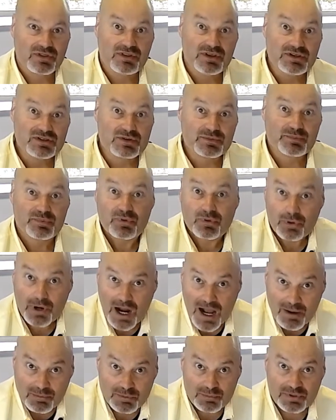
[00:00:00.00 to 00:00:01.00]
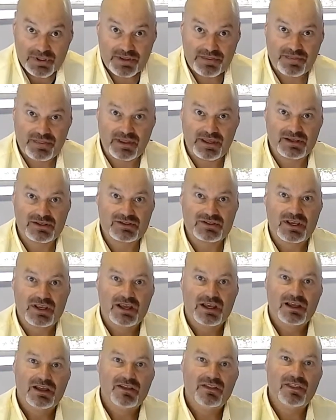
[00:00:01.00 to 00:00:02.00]
these are probably things
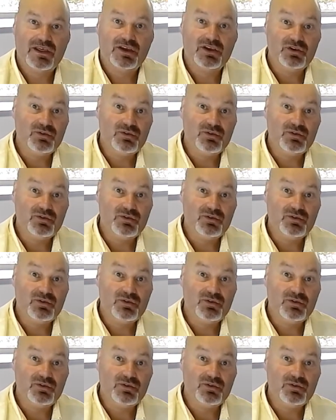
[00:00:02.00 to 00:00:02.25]
that